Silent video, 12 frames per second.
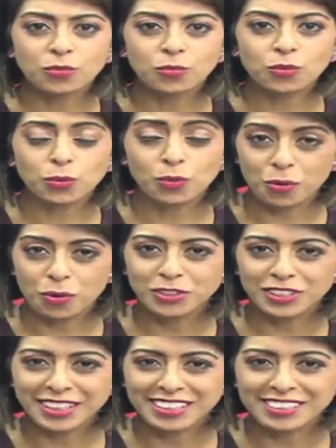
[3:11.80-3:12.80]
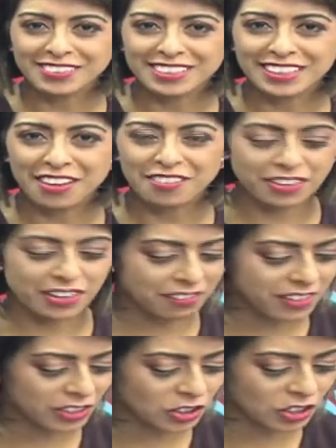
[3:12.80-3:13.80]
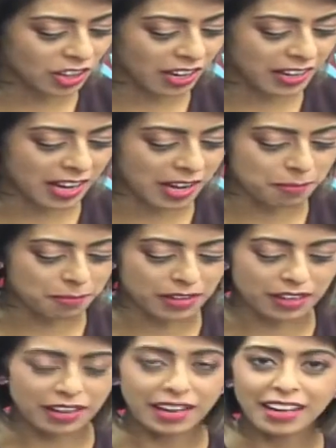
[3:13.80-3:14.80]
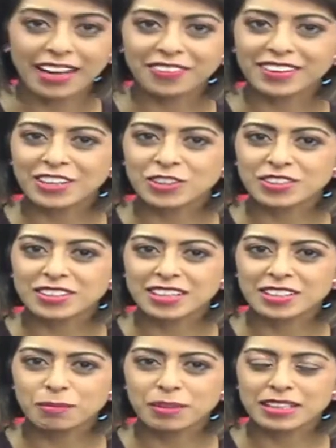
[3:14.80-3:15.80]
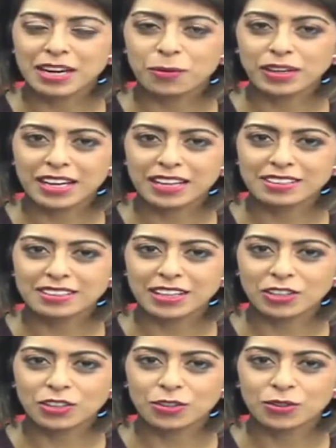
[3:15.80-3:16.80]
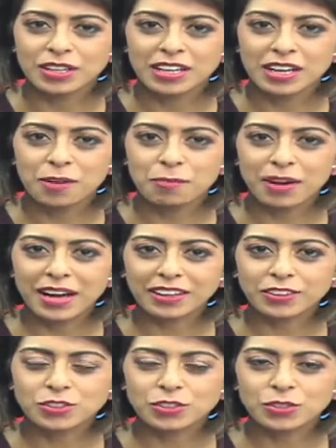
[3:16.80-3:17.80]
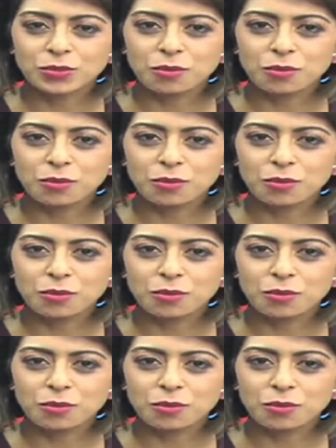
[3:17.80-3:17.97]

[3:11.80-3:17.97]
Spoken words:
You are watching NTV's live coverage. I am at the Nation Centre, but now we can take you back to